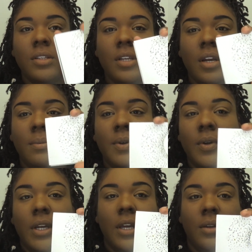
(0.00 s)
Today I'm
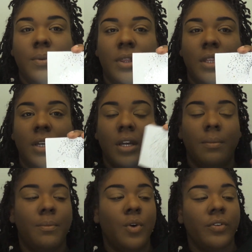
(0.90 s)
going in with
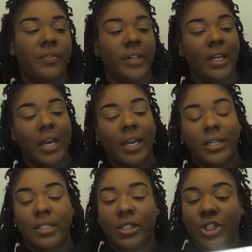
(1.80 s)
the Morphe
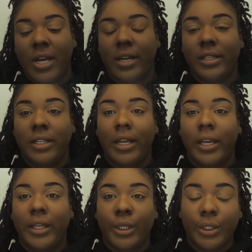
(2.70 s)
X Jaclyn
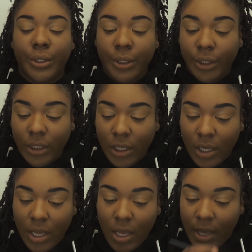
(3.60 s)
Hill,
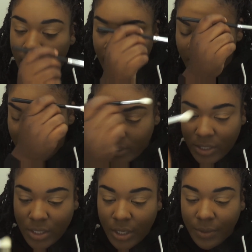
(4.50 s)
and I'm going to
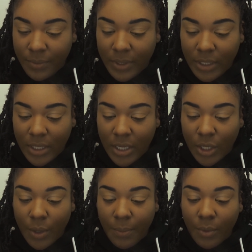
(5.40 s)
start with the
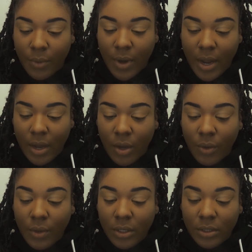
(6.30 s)
color
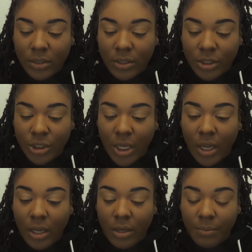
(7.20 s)
Prowl, the
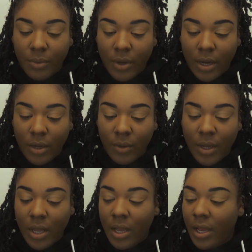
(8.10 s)
shade
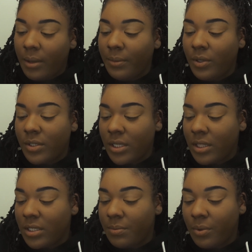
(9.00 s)
Prowl. I'm
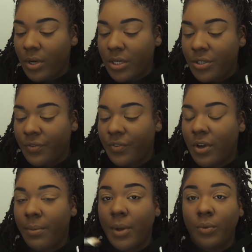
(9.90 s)
using this brush
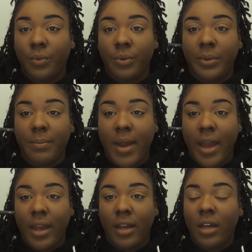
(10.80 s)
from Ruby
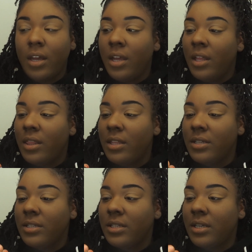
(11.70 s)
May.
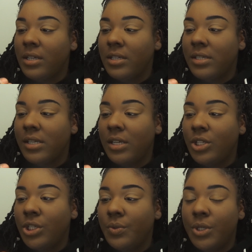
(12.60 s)
This is a
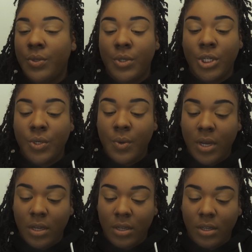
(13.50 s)

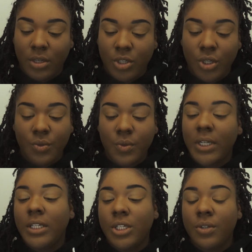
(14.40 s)

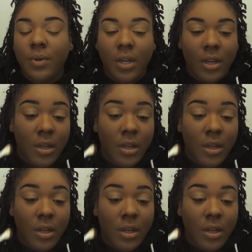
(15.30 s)
222.